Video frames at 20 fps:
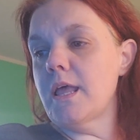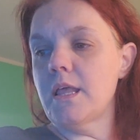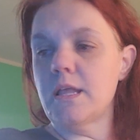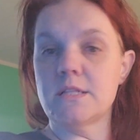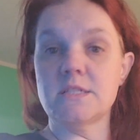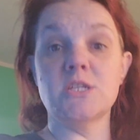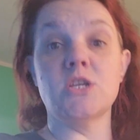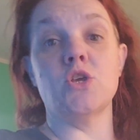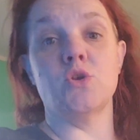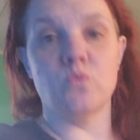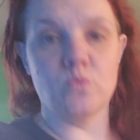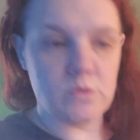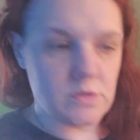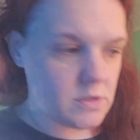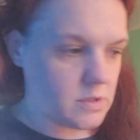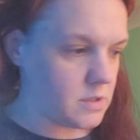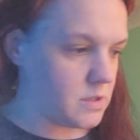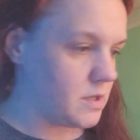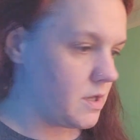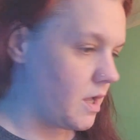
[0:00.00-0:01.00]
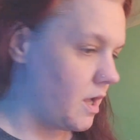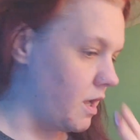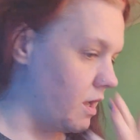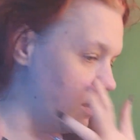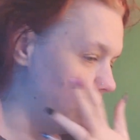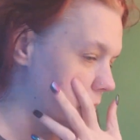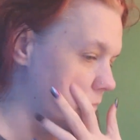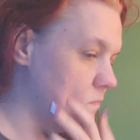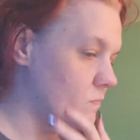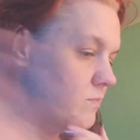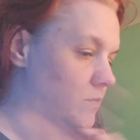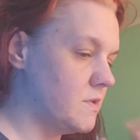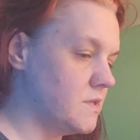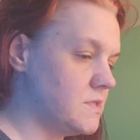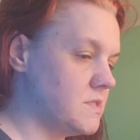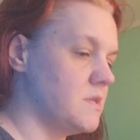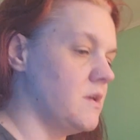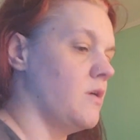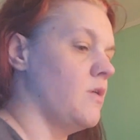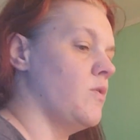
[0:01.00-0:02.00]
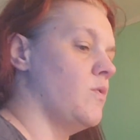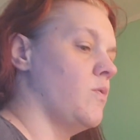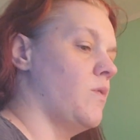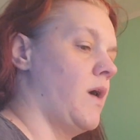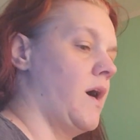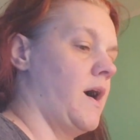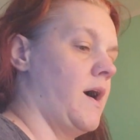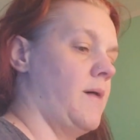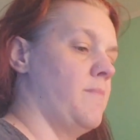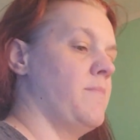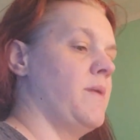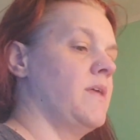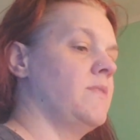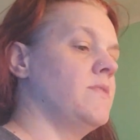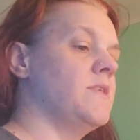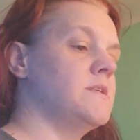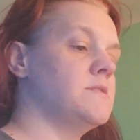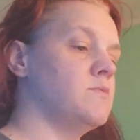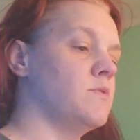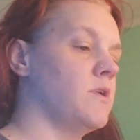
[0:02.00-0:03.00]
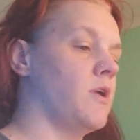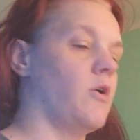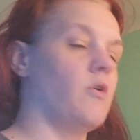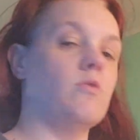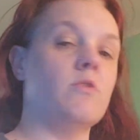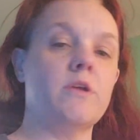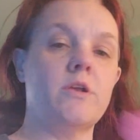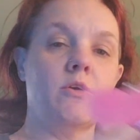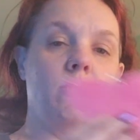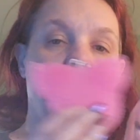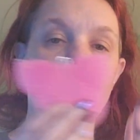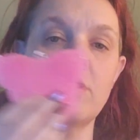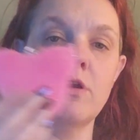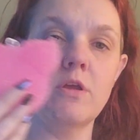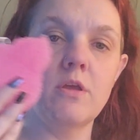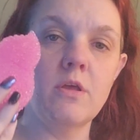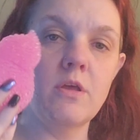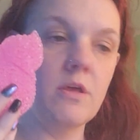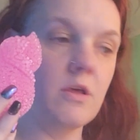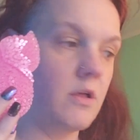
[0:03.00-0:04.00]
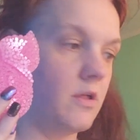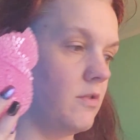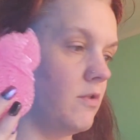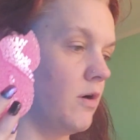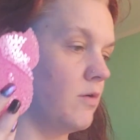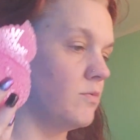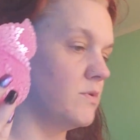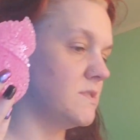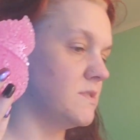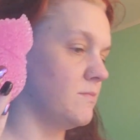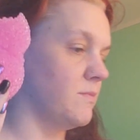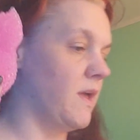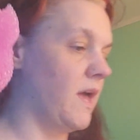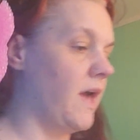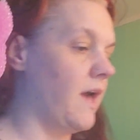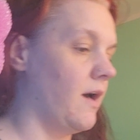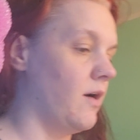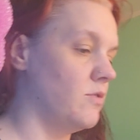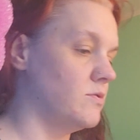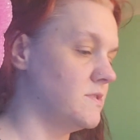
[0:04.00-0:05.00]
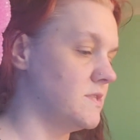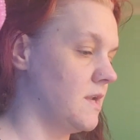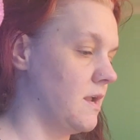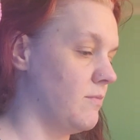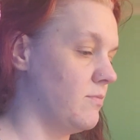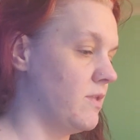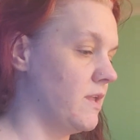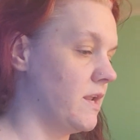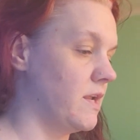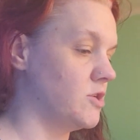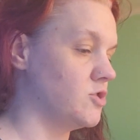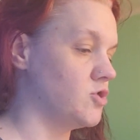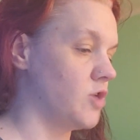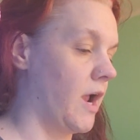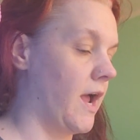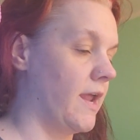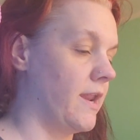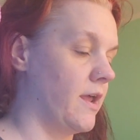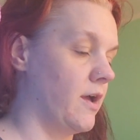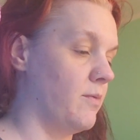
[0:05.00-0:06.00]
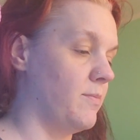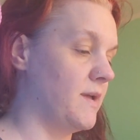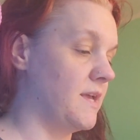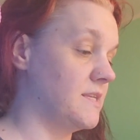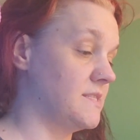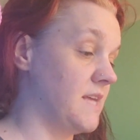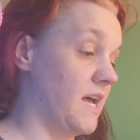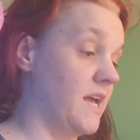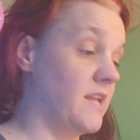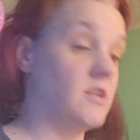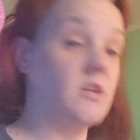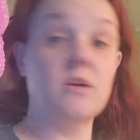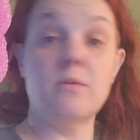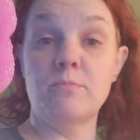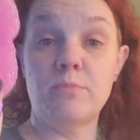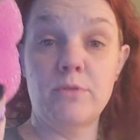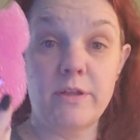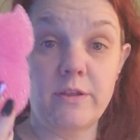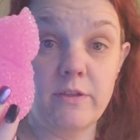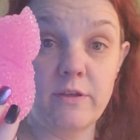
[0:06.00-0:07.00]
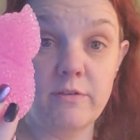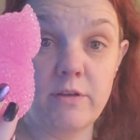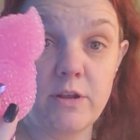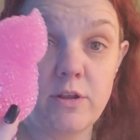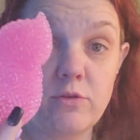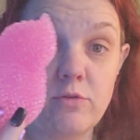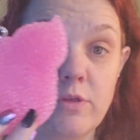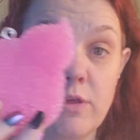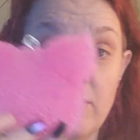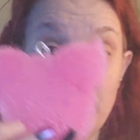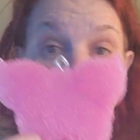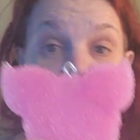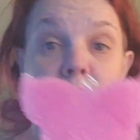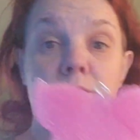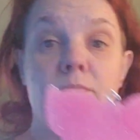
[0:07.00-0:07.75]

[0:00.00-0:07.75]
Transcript: It's cute. So I made this one earlier along with some cows that I'm letting dry now because I had to completely redo them.